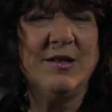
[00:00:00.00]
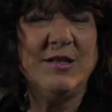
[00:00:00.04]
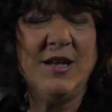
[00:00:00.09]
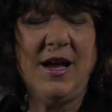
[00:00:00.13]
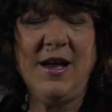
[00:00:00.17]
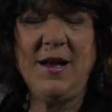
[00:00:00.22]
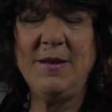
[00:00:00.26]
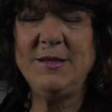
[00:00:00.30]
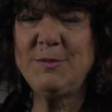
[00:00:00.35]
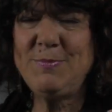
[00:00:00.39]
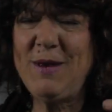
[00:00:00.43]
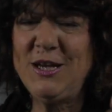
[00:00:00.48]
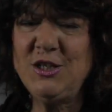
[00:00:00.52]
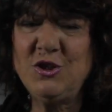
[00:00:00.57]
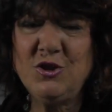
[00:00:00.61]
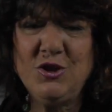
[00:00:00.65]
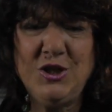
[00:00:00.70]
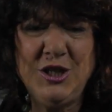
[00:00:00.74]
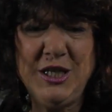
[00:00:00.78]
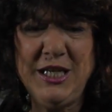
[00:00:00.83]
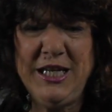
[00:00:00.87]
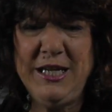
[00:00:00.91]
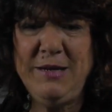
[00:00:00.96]
Uh,
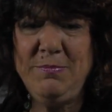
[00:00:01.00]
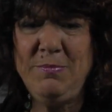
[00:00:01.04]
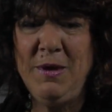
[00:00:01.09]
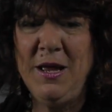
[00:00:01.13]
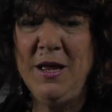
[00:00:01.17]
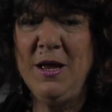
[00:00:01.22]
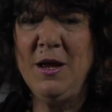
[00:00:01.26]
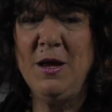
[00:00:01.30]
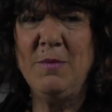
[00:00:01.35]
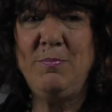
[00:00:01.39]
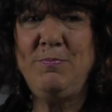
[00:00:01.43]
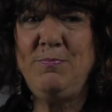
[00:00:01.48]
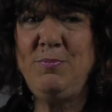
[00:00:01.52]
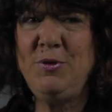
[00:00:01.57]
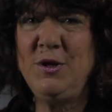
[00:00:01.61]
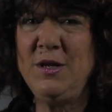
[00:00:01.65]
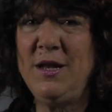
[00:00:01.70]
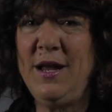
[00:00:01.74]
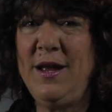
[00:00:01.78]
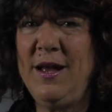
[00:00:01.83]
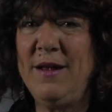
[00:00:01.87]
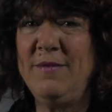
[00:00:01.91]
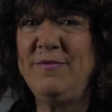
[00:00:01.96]
Special Tea
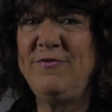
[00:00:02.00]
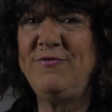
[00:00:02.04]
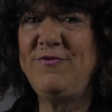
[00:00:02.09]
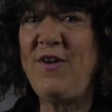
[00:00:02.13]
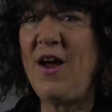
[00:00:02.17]
put, uh,